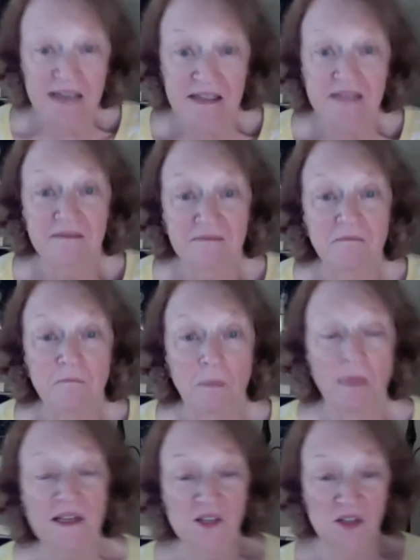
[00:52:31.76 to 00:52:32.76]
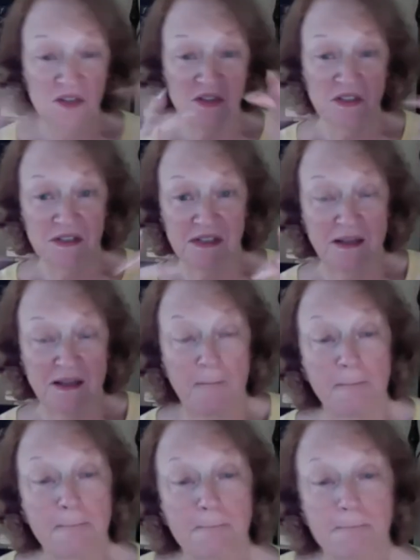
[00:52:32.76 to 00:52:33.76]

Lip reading: Because it's 42 words